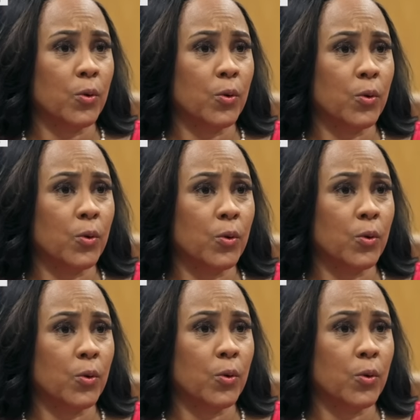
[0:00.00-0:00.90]

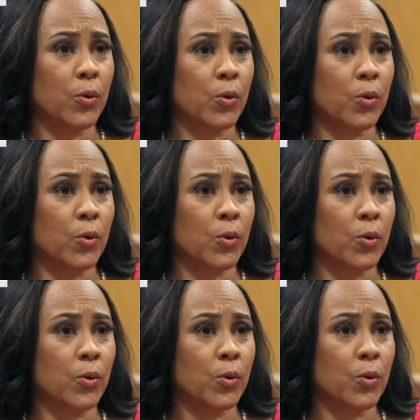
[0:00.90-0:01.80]

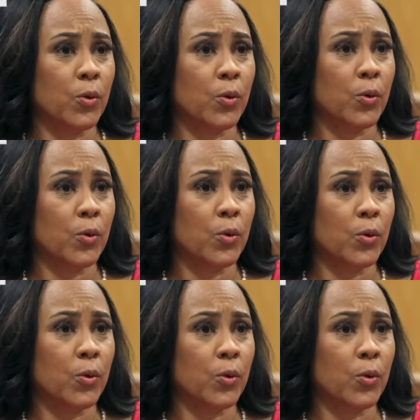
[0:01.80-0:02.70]

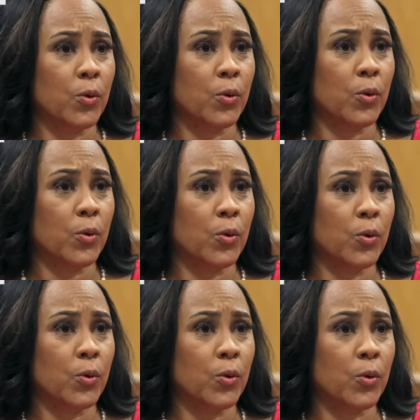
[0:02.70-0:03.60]

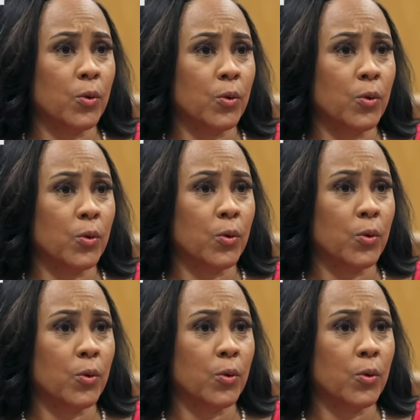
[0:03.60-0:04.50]

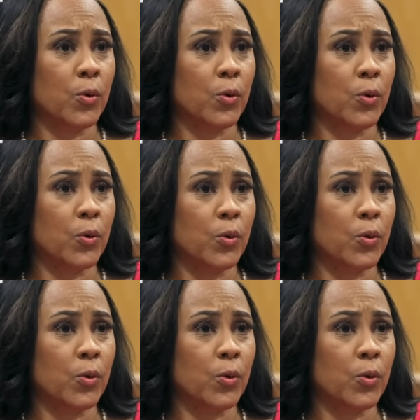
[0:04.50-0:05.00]
[no speech]